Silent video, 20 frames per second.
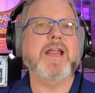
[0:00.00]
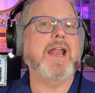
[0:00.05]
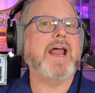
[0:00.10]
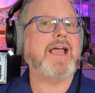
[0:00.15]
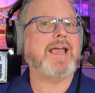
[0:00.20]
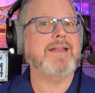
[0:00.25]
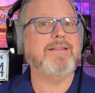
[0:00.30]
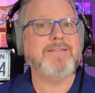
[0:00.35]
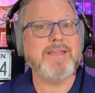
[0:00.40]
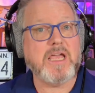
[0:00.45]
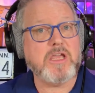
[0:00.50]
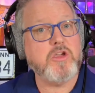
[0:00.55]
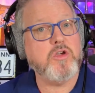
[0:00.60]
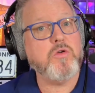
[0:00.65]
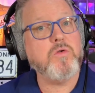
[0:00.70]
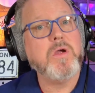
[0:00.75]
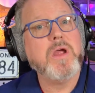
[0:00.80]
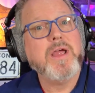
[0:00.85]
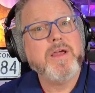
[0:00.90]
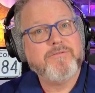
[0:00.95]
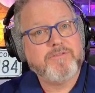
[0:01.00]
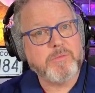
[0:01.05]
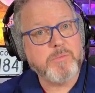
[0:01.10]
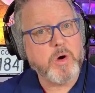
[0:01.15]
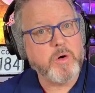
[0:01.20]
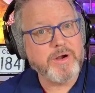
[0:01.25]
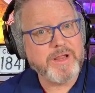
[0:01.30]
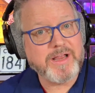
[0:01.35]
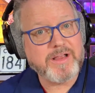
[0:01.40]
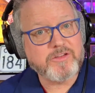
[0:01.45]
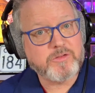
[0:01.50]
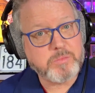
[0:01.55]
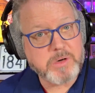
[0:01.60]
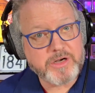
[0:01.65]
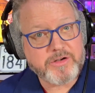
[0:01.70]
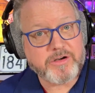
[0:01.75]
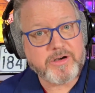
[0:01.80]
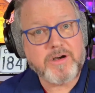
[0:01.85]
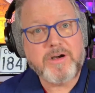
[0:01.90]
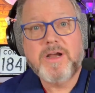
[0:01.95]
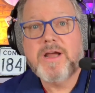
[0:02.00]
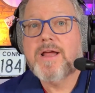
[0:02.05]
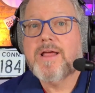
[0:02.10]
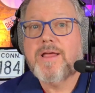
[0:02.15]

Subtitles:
And I can tell you, from owning a Sprinter,